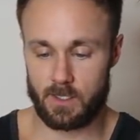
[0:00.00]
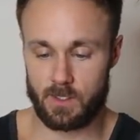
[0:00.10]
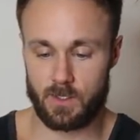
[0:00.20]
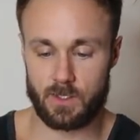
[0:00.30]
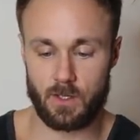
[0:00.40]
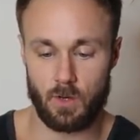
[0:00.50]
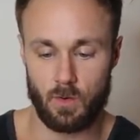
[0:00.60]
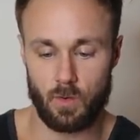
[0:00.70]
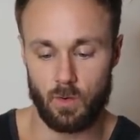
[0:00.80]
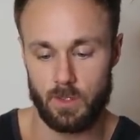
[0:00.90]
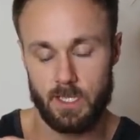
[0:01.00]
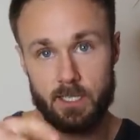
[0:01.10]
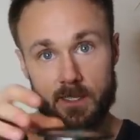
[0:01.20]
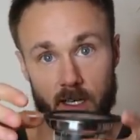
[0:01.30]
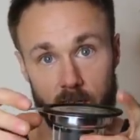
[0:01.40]
This is so cool, and then
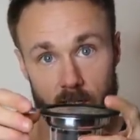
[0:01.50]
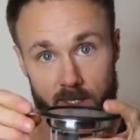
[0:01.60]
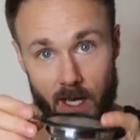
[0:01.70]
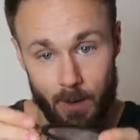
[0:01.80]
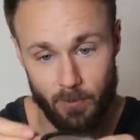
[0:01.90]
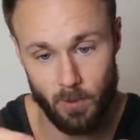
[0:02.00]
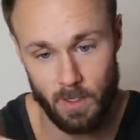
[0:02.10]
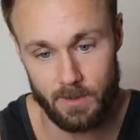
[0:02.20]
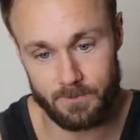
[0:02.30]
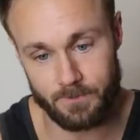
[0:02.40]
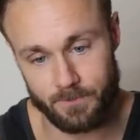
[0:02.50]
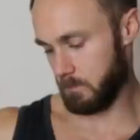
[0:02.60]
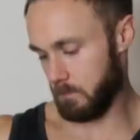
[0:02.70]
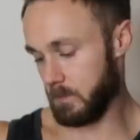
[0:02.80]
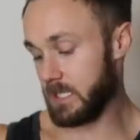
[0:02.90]
it's got a little top for it.
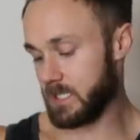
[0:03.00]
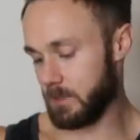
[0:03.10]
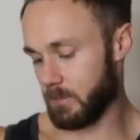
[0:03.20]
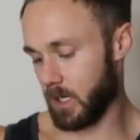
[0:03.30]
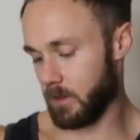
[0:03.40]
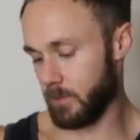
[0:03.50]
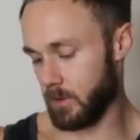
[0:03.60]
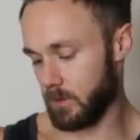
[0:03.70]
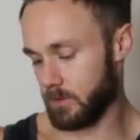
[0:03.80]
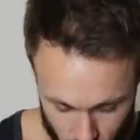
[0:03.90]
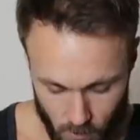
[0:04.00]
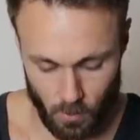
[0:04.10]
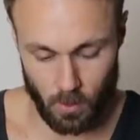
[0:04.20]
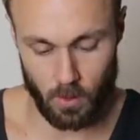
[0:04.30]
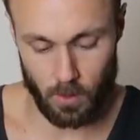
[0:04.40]
Minty Marvel.
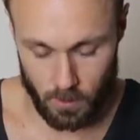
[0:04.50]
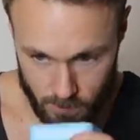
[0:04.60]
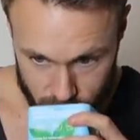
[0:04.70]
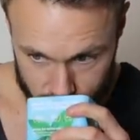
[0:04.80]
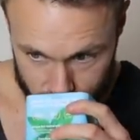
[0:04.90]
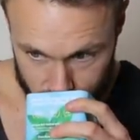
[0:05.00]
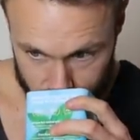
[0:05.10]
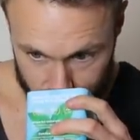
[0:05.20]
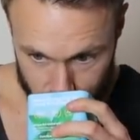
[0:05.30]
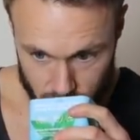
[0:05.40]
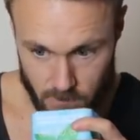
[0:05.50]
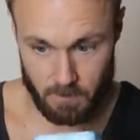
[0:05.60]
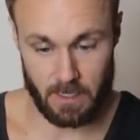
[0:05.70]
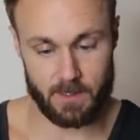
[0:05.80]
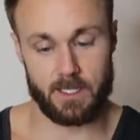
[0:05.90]
Ooh.
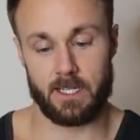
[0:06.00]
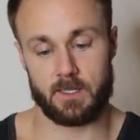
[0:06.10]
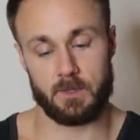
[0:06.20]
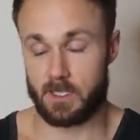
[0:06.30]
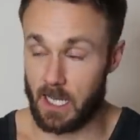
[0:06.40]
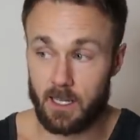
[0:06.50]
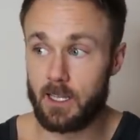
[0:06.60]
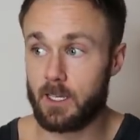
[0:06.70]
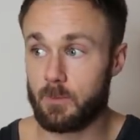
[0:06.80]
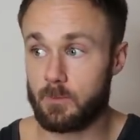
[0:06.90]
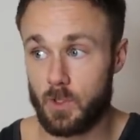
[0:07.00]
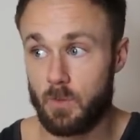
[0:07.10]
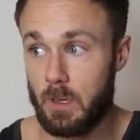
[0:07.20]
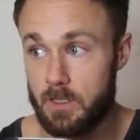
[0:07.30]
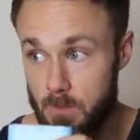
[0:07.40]
Smells nice. Smells kind of like
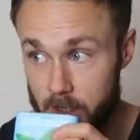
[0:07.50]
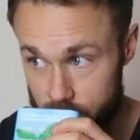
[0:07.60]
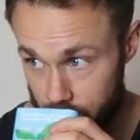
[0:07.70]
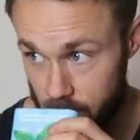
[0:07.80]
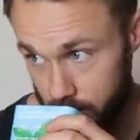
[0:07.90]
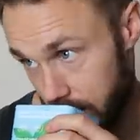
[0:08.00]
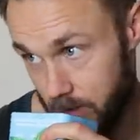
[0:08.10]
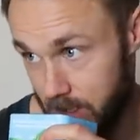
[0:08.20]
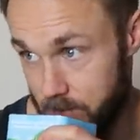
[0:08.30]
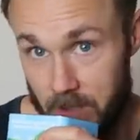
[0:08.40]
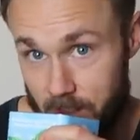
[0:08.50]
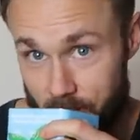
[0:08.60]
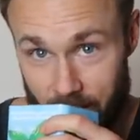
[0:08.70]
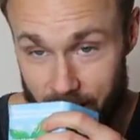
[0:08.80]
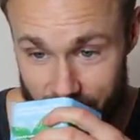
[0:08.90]
toothpaste, but smells like that's mint,
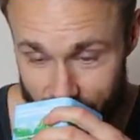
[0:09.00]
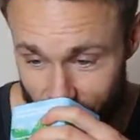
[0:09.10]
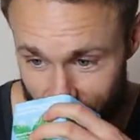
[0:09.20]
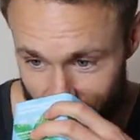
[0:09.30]
right?